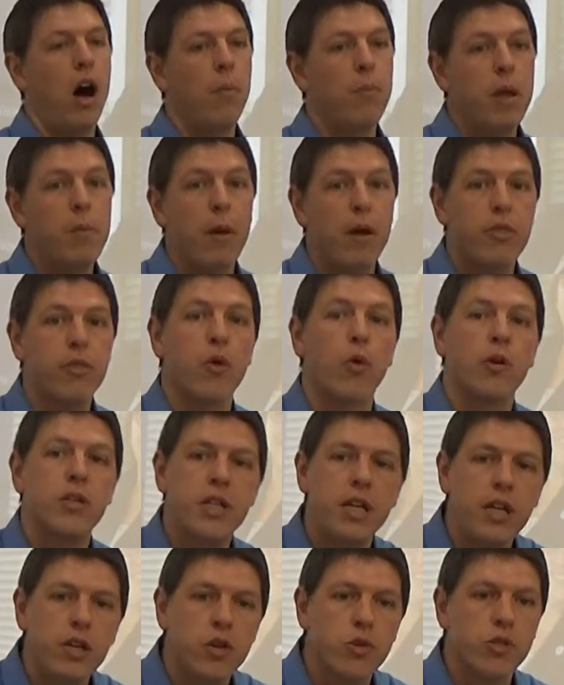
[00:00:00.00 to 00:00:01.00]
In my
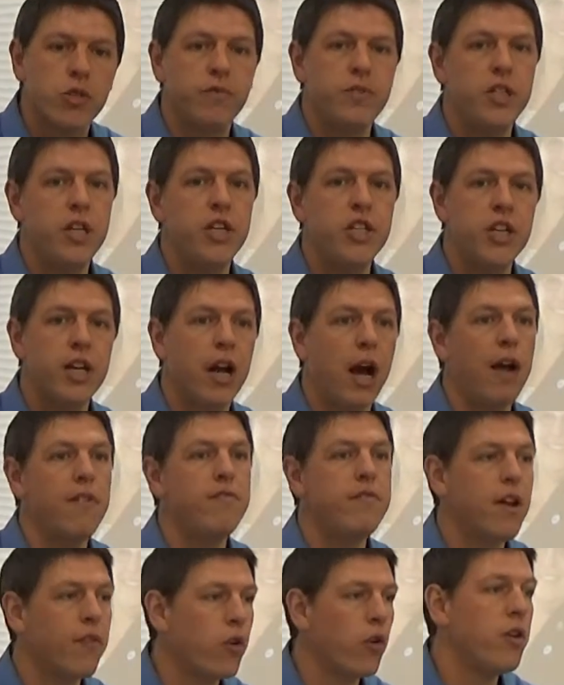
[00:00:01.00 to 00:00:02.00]
13 years of teaching, I've
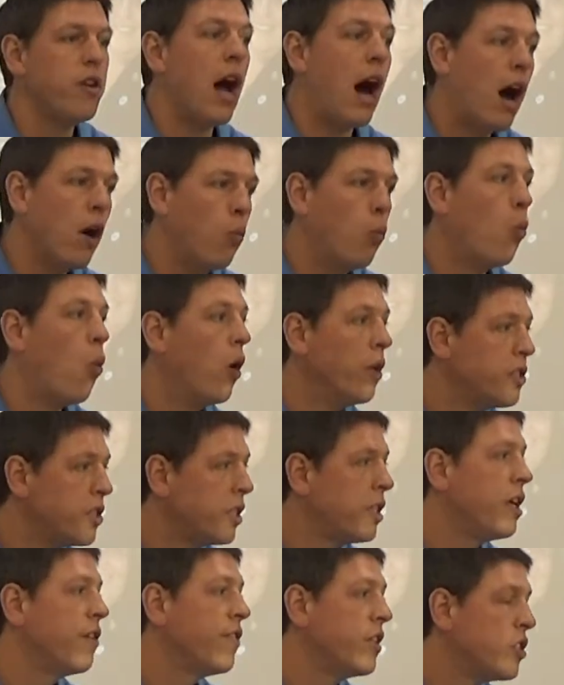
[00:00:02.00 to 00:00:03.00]
never not
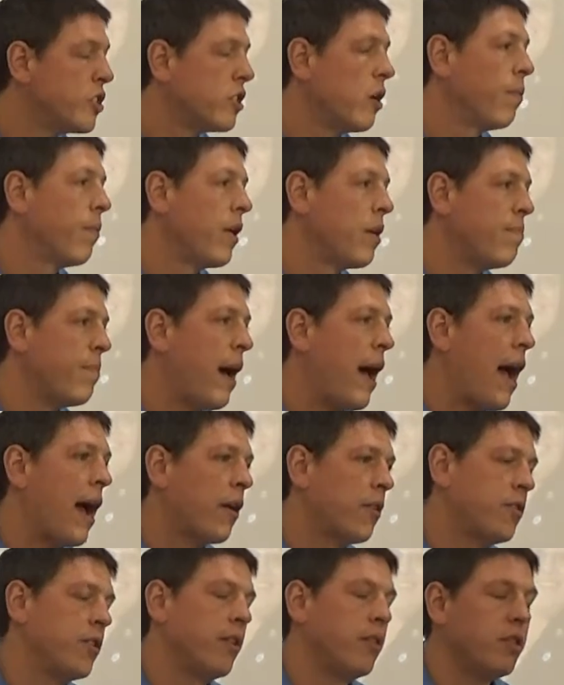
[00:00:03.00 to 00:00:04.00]
once given something
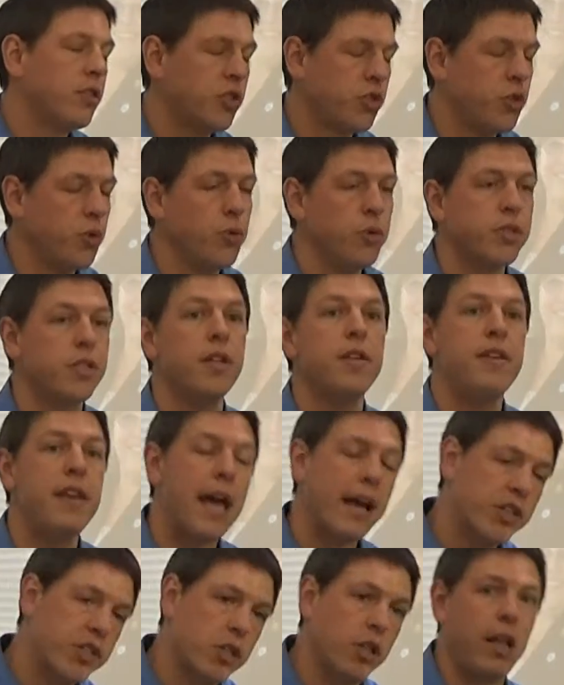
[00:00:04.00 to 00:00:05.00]
back to the students the
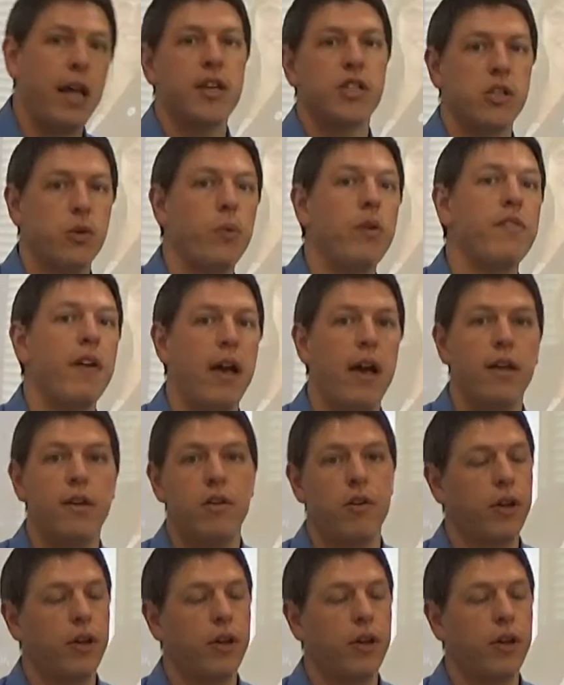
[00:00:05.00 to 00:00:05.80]
next class that we've had.